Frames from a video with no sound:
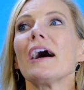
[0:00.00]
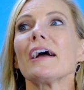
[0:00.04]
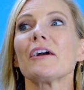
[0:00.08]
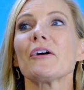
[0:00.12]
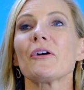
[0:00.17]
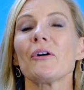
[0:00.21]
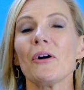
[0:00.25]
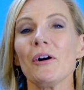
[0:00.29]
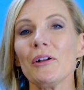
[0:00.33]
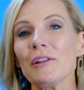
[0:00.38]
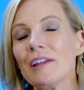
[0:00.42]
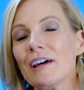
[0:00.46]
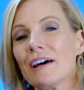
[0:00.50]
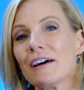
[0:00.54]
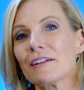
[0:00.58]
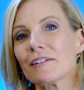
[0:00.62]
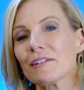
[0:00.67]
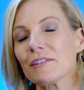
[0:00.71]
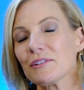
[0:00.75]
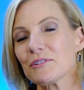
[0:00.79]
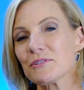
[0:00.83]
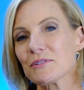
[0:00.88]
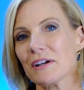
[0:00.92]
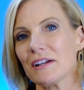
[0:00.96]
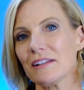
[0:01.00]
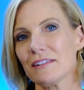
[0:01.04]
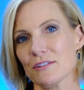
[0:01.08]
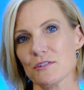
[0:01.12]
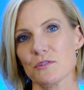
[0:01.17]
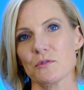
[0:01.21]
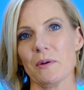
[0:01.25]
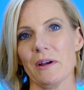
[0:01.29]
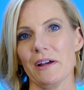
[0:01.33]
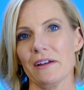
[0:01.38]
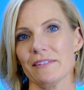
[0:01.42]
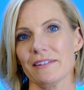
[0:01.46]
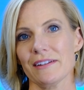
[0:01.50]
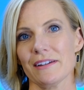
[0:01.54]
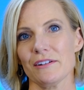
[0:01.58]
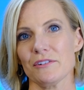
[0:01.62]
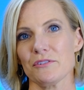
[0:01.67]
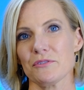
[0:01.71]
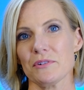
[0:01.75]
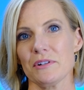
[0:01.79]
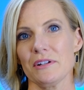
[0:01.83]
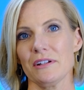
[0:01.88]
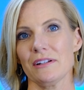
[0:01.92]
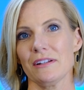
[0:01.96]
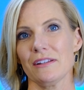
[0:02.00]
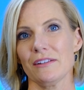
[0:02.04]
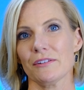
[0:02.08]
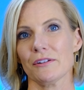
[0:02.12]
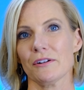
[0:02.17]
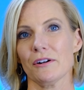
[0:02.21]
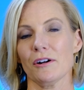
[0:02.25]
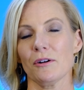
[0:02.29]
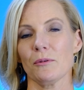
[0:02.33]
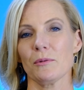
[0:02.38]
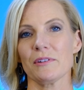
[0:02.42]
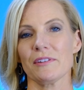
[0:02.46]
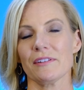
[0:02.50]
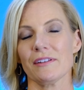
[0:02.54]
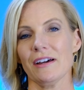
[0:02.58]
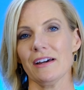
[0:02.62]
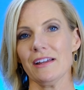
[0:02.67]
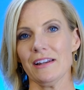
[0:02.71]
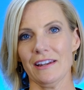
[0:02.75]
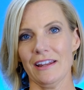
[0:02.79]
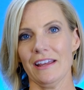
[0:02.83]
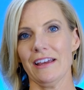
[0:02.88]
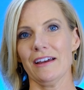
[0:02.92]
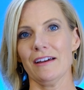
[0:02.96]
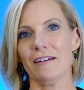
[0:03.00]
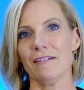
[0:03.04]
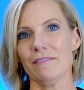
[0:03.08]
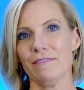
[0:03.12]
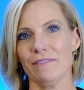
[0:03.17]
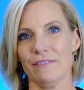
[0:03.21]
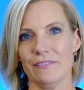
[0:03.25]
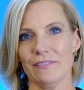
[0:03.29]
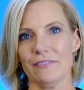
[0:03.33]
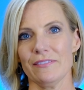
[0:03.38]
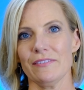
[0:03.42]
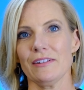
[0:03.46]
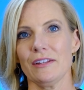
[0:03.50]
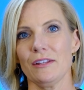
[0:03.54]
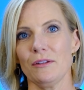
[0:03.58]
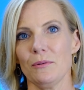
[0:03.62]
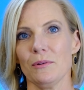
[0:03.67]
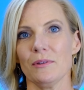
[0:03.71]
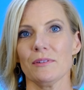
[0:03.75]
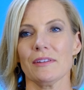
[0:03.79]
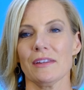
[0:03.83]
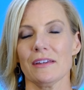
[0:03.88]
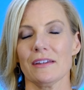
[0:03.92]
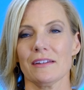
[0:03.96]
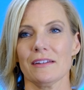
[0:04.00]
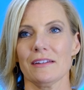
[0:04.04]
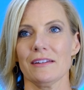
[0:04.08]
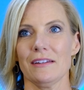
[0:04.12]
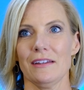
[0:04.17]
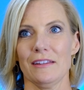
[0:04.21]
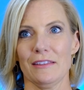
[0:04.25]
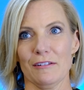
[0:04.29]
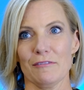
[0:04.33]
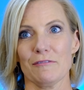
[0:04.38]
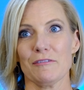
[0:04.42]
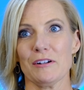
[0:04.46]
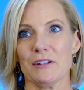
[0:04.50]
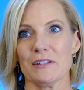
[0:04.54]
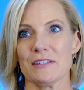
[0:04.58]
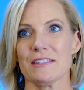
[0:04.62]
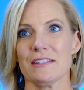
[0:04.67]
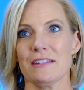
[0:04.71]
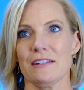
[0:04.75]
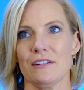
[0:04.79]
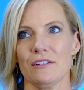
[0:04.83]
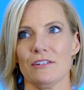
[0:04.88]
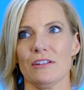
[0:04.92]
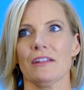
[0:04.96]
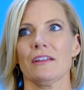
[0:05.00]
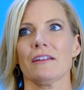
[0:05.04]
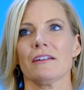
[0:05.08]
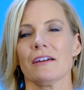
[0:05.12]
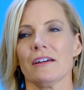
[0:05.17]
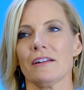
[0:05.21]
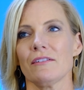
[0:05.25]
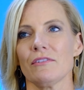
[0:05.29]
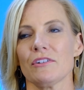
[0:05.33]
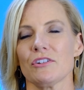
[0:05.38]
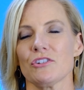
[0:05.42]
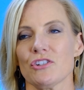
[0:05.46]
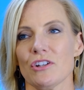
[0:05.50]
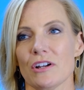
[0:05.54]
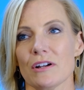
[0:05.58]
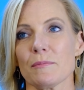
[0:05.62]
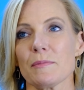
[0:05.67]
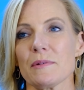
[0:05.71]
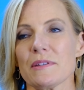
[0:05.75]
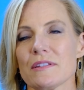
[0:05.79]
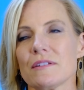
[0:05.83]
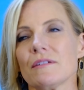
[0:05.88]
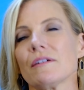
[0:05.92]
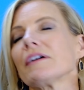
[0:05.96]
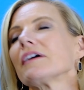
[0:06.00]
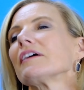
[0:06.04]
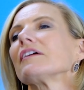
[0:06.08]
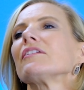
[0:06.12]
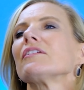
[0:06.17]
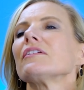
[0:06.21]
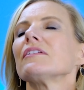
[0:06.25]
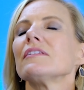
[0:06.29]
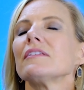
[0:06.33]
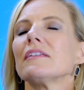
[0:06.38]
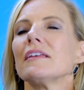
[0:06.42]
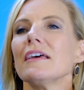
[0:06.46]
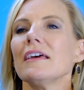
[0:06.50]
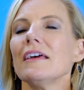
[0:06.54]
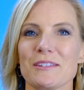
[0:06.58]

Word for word: I crawled under the train. This is way out in the country, and his car was cut in half, and he was like in the front seat, like kind of in shock but still conscious.